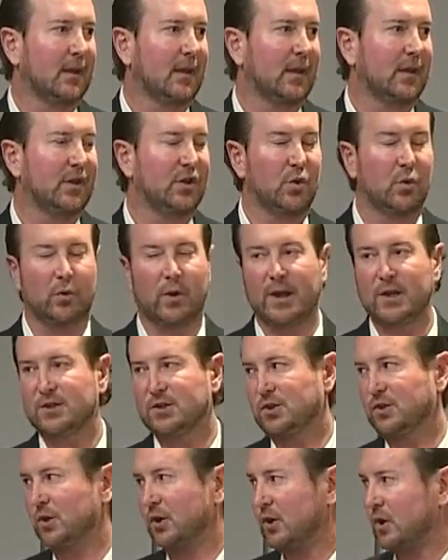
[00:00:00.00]
And you
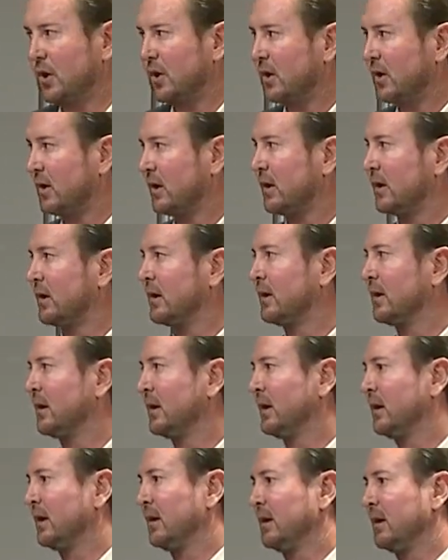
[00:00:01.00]
race your car
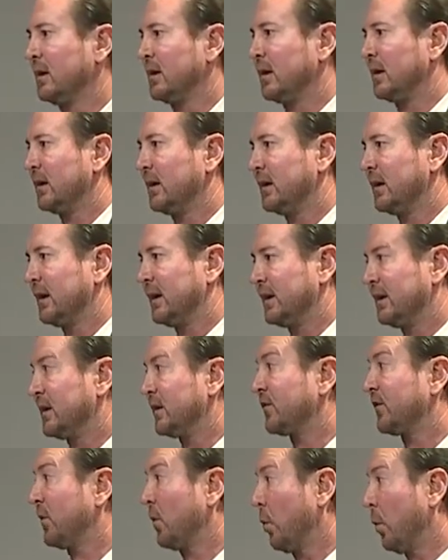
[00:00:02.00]
in a
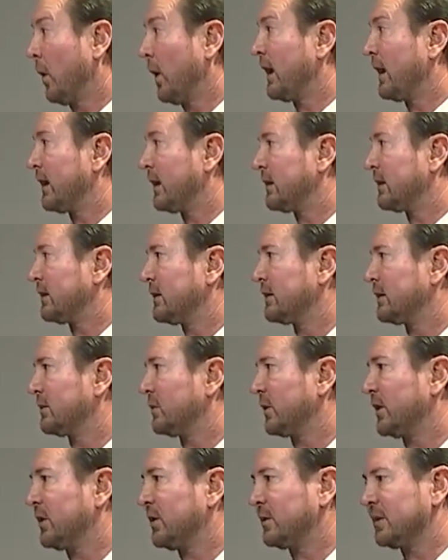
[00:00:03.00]
different way
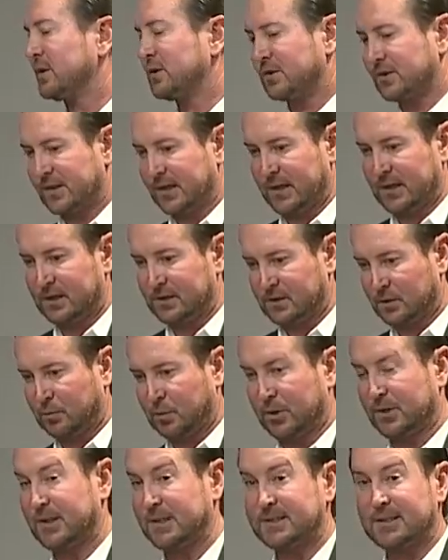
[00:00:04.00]
when you understand that you're
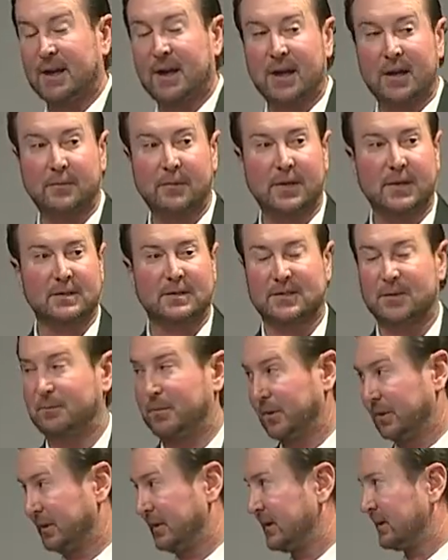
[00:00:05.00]
putting the time in it to
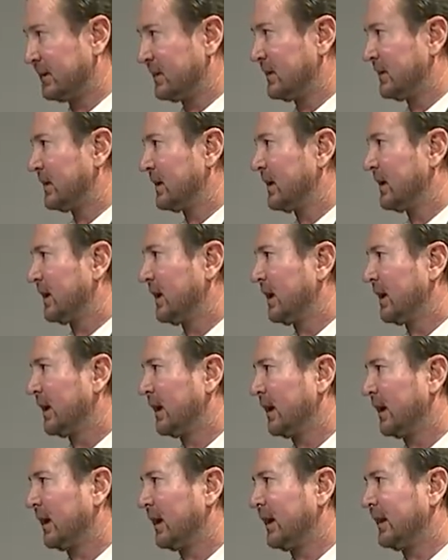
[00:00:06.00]
build it
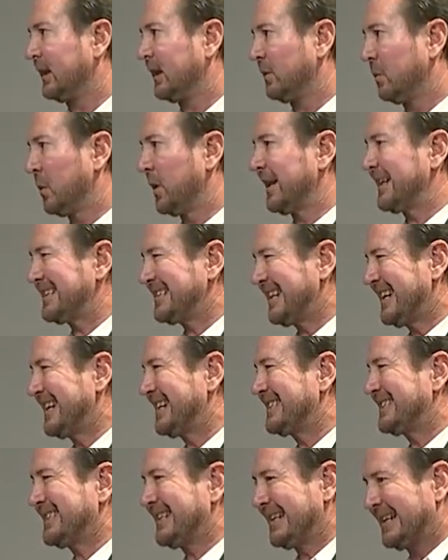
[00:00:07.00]
and then what it
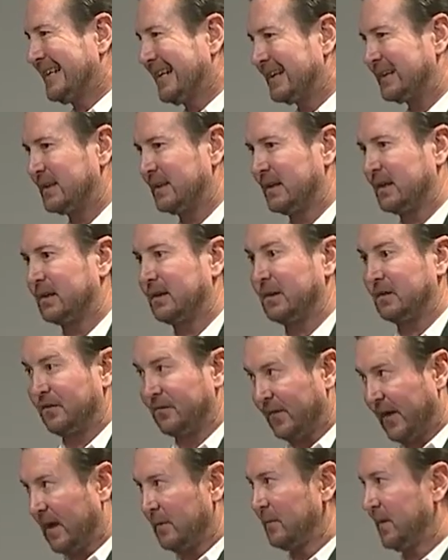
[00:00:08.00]
takes to get there and the
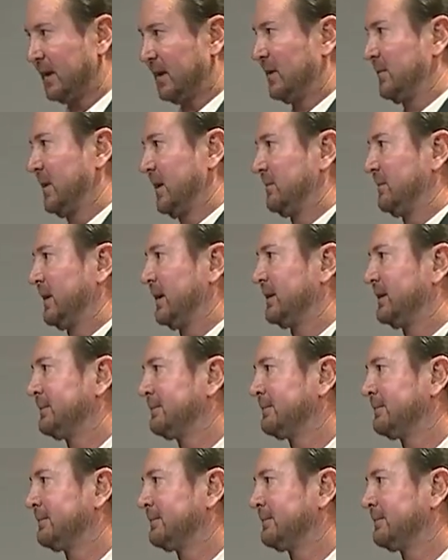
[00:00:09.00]
family commitment.